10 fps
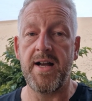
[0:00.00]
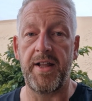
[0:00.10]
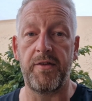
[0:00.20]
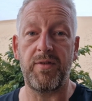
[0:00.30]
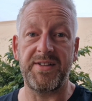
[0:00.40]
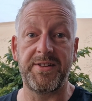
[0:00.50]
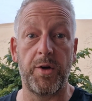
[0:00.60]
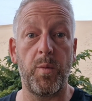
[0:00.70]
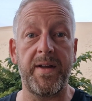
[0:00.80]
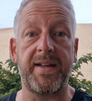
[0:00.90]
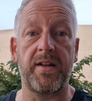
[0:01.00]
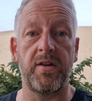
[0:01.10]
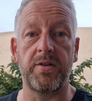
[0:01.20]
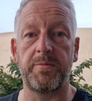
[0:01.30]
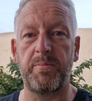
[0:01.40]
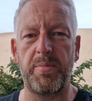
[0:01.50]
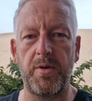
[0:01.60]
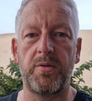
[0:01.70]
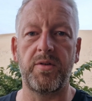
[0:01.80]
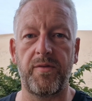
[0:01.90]
and the rest of the week looks
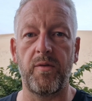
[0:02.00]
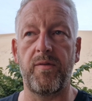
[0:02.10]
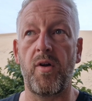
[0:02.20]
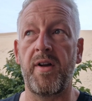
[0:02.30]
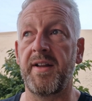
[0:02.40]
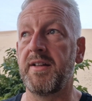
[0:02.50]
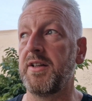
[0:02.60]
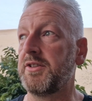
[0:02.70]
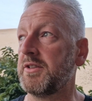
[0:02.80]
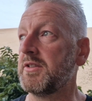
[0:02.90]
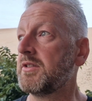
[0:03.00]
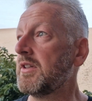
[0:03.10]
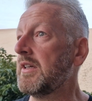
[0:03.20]
beautiful flying conditions.